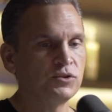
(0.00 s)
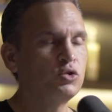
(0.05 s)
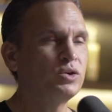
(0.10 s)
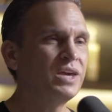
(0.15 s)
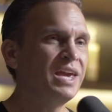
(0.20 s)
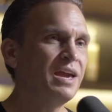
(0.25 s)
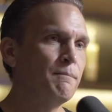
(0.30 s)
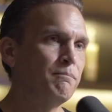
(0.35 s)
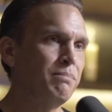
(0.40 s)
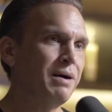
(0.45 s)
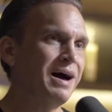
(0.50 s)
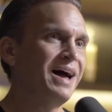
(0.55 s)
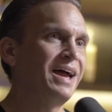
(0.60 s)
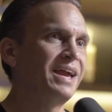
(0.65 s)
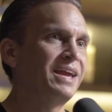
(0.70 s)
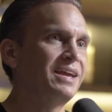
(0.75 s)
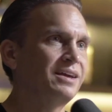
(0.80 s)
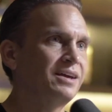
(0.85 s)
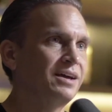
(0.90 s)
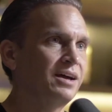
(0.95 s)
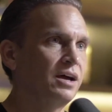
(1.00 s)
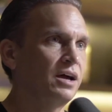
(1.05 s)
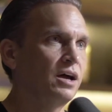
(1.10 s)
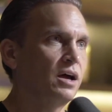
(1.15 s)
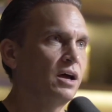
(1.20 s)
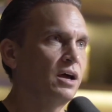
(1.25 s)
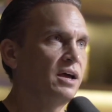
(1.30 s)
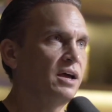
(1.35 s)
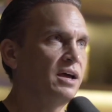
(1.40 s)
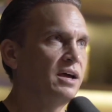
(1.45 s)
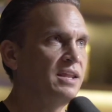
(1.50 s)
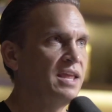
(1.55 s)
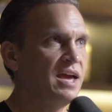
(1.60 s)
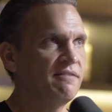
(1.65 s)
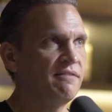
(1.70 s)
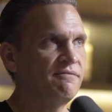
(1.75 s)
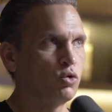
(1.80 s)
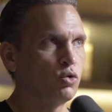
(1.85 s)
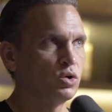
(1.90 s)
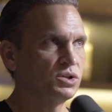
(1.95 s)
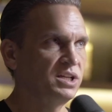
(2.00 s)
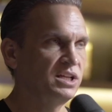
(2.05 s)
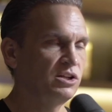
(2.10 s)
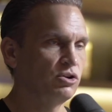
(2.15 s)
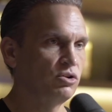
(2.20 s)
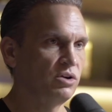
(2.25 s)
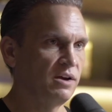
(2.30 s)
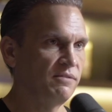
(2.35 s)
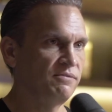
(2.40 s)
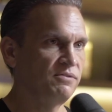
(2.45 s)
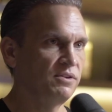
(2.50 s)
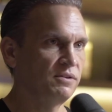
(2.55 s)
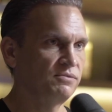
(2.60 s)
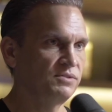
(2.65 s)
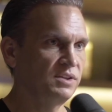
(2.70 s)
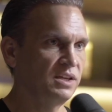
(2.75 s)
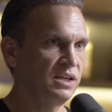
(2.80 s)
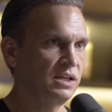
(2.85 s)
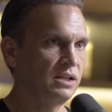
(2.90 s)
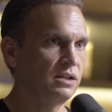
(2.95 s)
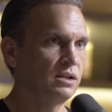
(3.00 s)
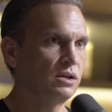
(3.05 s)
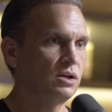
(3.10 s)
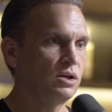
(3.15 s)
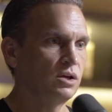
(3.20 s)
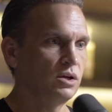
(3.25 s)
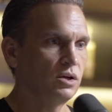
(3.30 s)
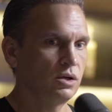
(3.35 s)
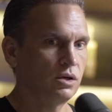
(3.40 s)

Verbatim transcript: You can't buy an F-14 or an F-15